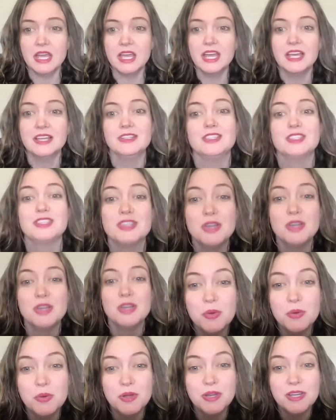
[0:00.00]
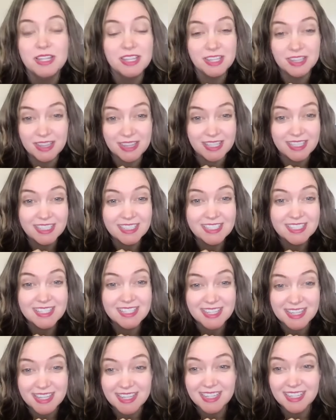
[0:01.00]
Uh, so
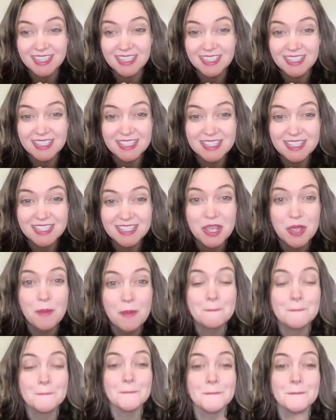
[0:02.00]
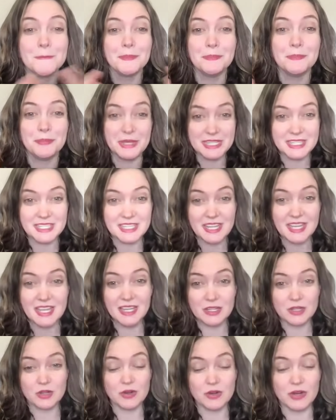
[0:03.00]
this is busy
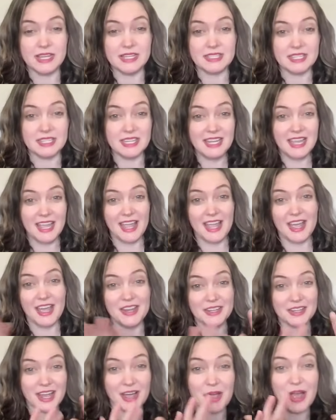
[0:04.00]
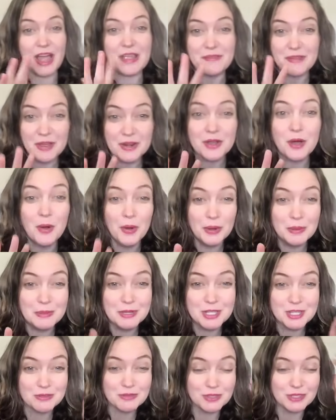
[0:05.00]
and crazy, and I found a whole
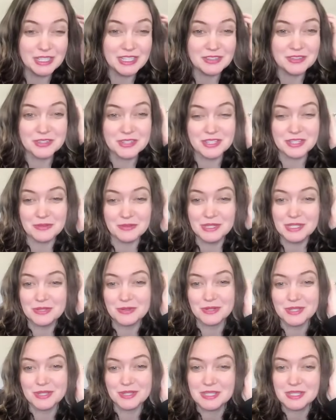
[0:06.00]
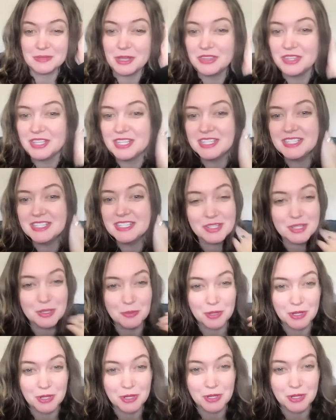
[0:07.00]
bunch of really interesting resources about this, and
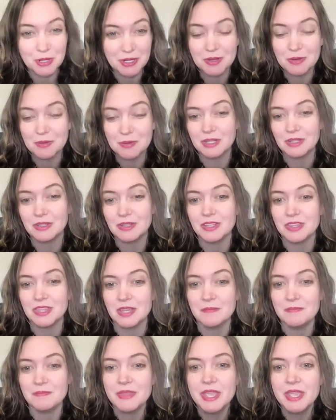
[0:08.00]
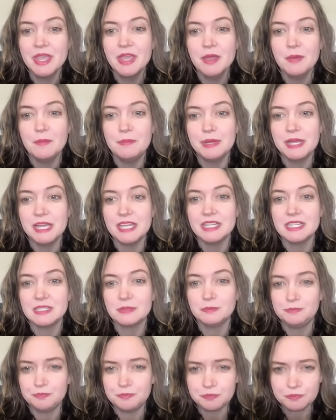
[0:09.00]
so we're going to take a quick look at them.
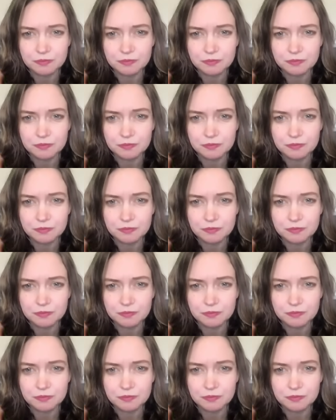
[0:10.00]
But